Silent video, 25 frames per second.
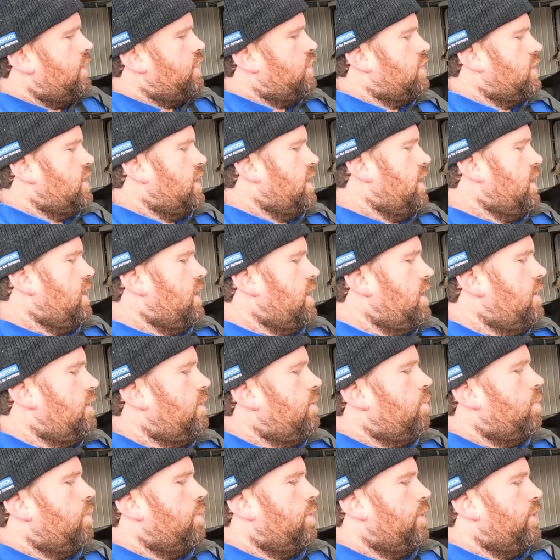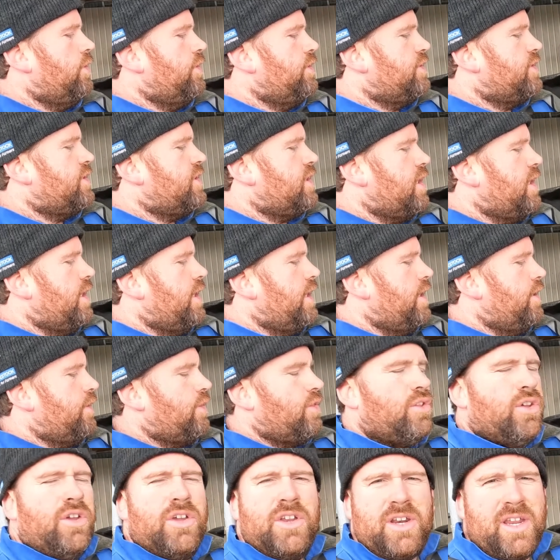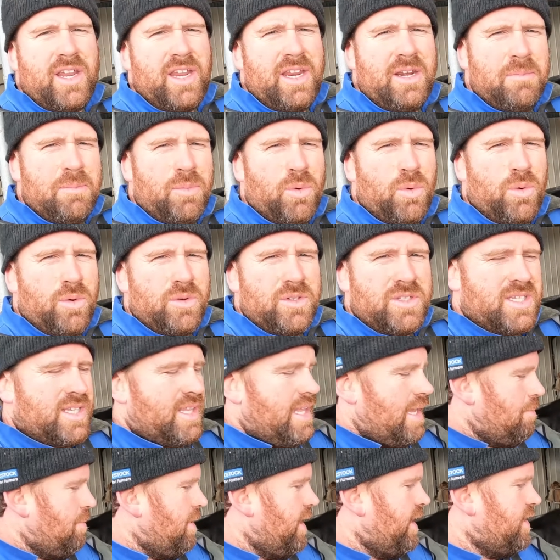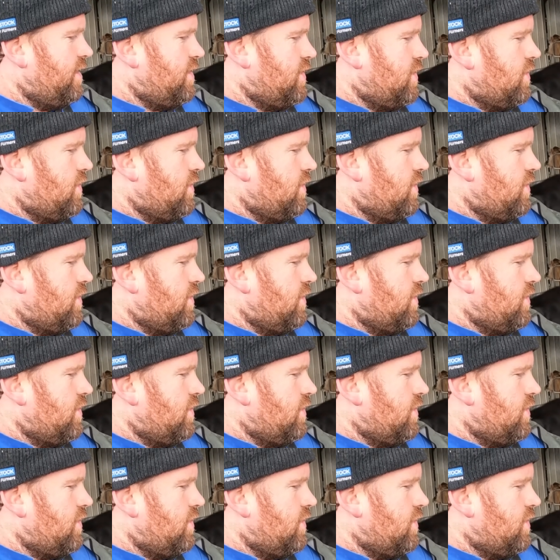She was 13 born, so that makes